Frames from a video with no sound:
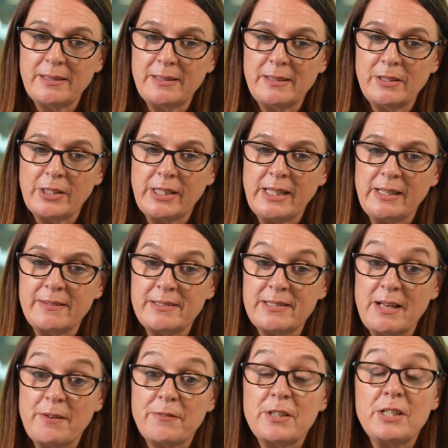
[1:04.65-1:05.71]
looking at the
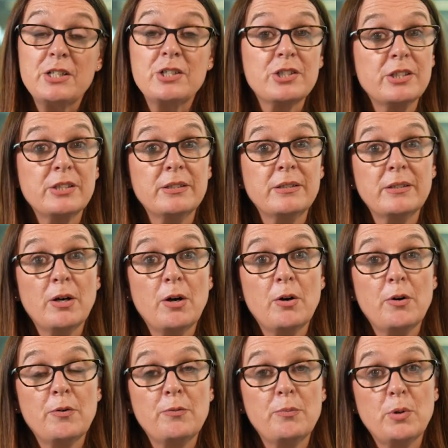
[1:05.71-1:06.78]
definition
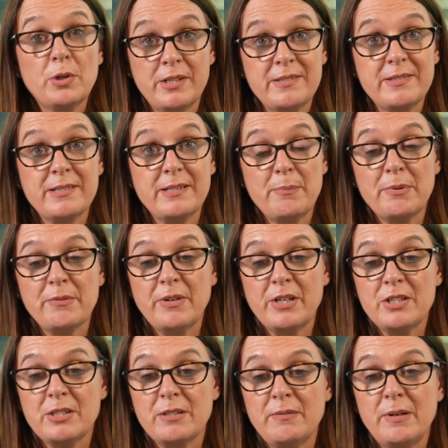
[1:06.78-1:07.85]
of what is a
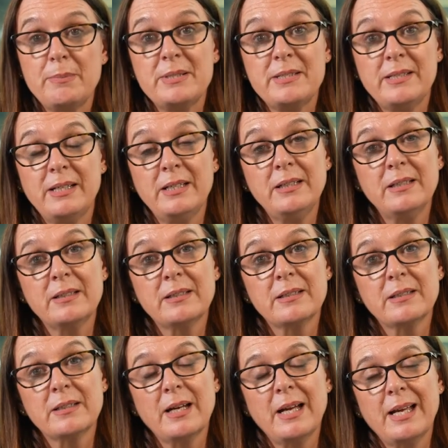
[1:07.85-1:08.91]
deprivation of liberty
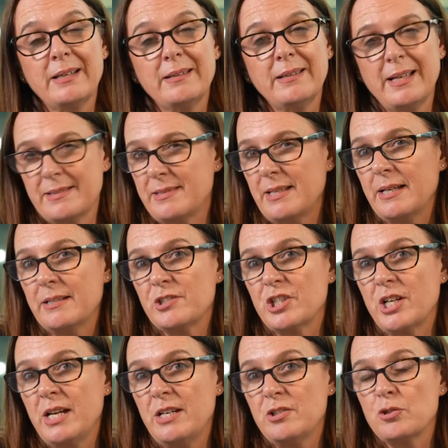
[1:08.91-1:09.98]
and has that
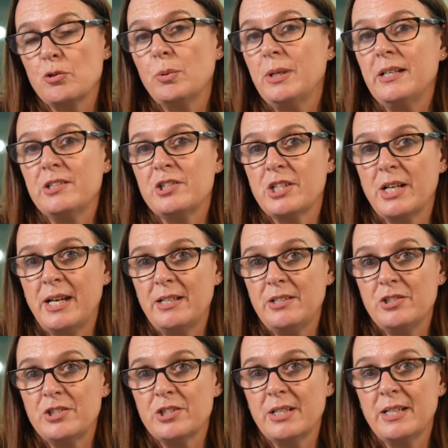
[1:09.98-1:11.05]
changed or will it
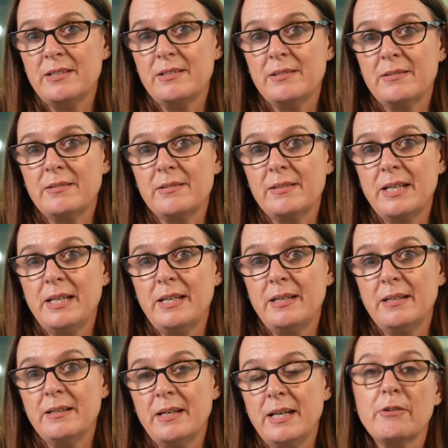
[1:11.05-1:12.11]
change in the
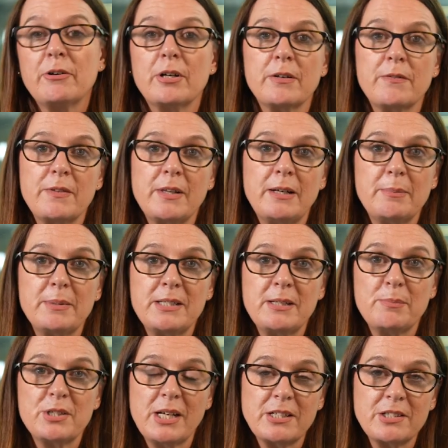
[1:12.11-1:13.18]
era of the Liberty
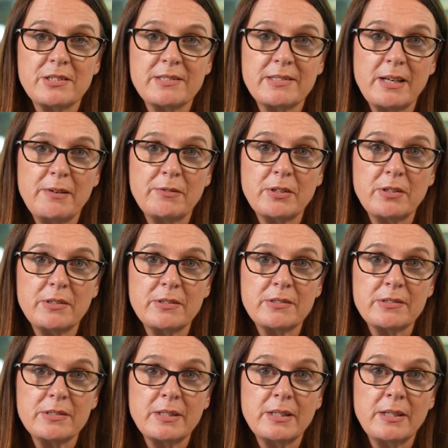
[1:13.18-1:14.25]
Protection Safeguards.